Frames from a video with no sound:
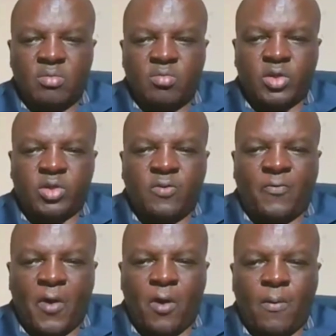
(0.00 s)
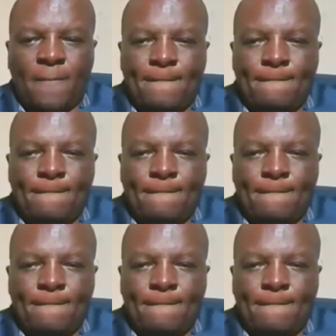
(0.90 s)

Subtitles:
Module 4.